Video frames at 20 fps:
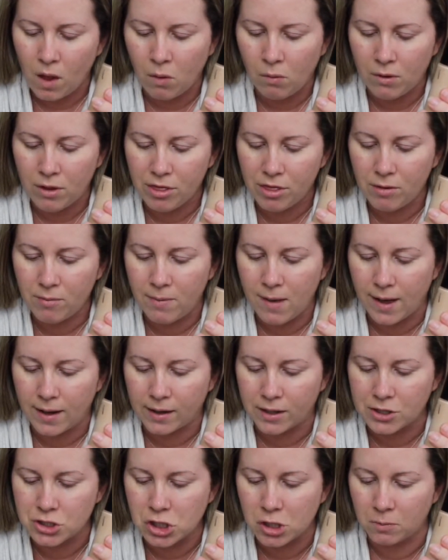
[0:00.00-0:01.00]
with the
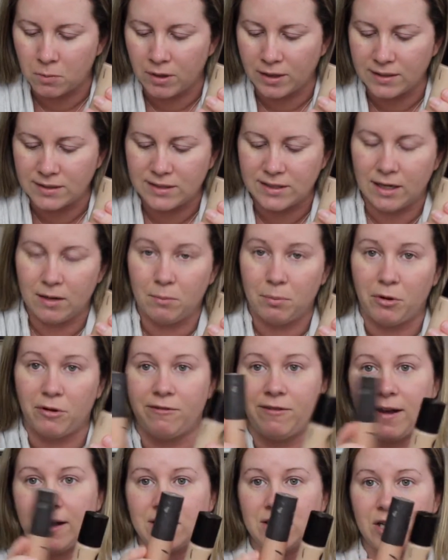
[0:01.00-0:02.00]
Becca Shimmering Skin
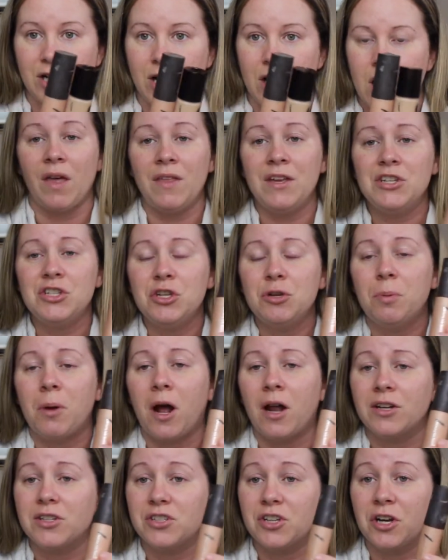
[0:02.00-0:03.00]
Perfector. These two
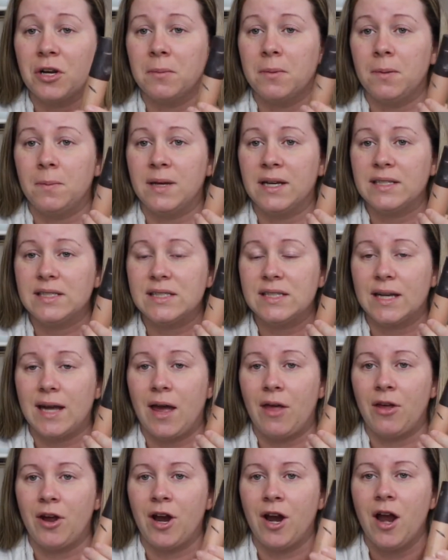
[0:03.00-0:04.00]
products are going to be mixed
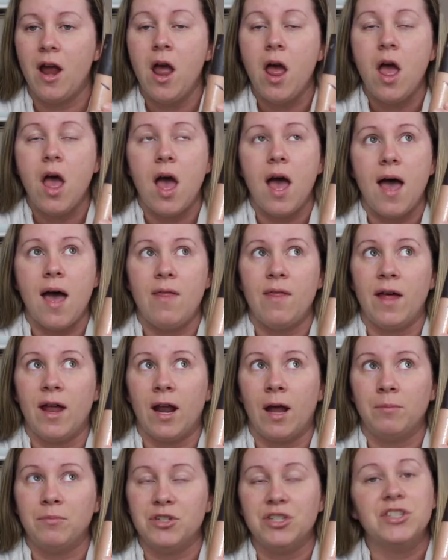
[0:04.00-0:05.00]
together, and then
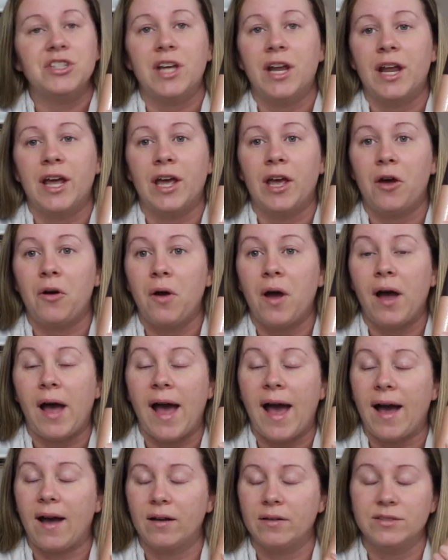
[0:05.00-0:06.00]
I'm just going to
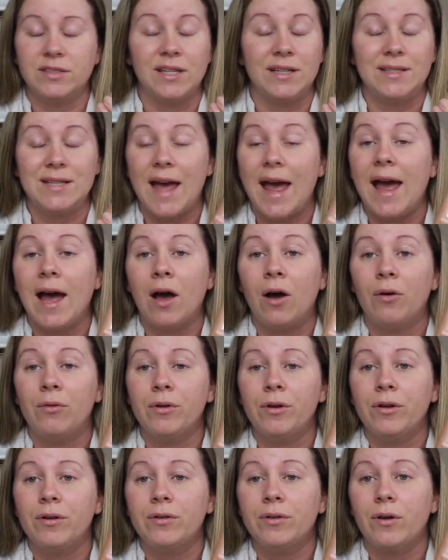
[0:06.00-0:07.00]
go to
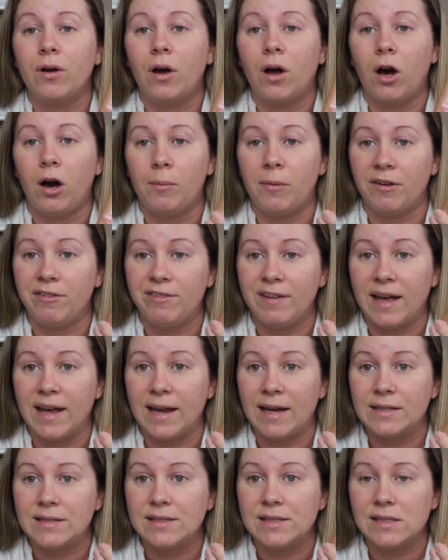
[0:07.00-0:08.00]
town on my
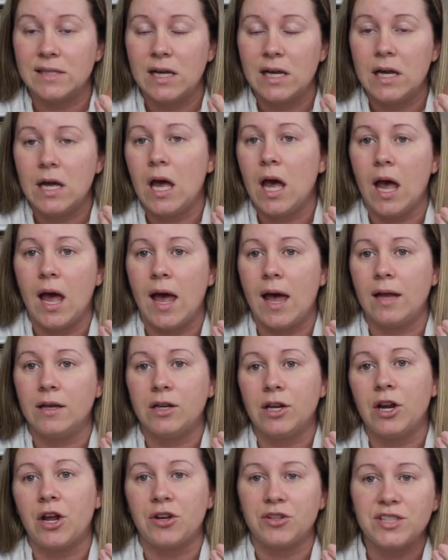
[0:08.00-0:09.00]
face
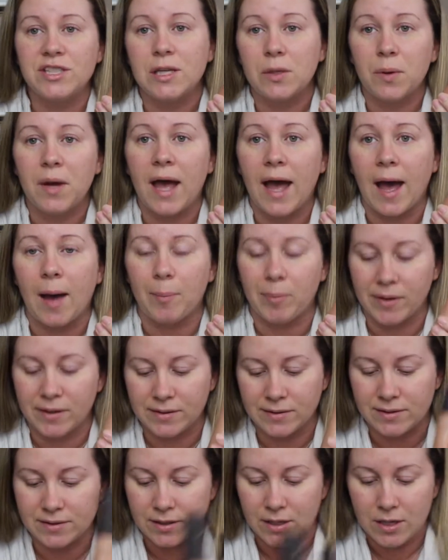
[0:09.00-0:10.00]
and, you know, see what
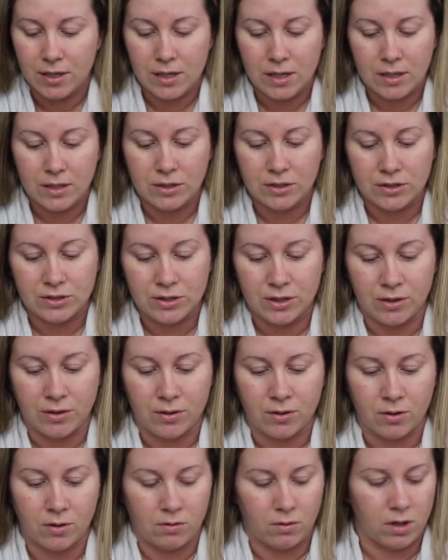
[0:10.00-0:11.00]
happens.
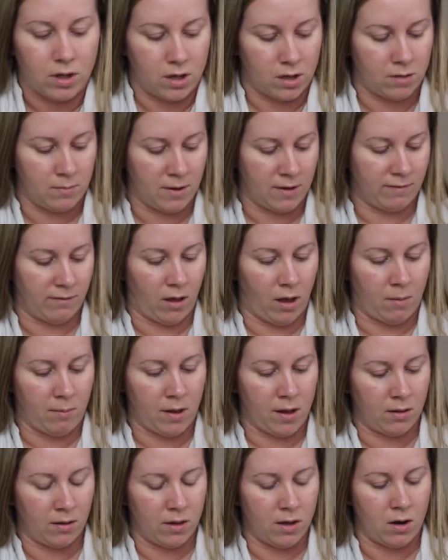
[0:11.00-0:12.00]
So I've got
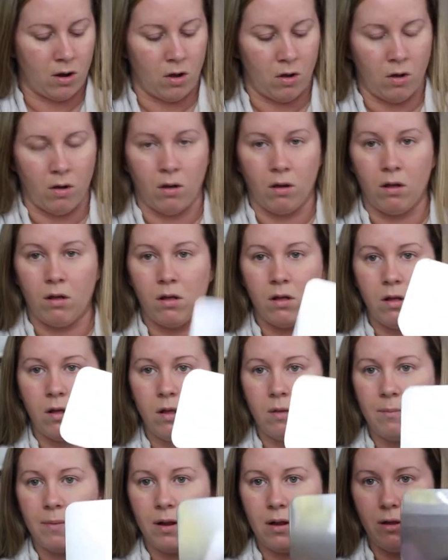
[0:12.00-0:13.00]
my little
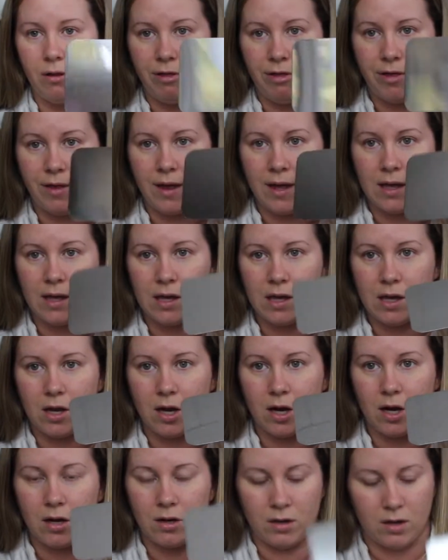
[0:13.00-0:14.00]
thing
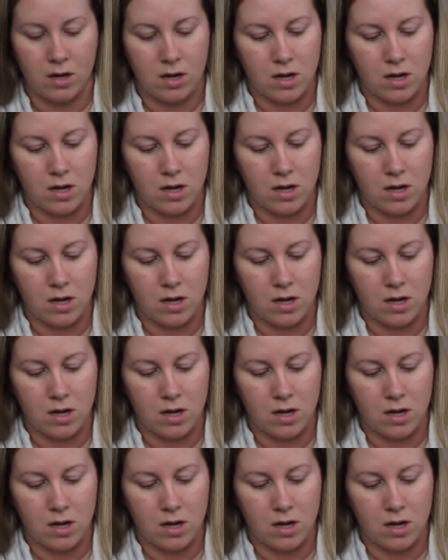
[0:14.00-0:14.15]
here,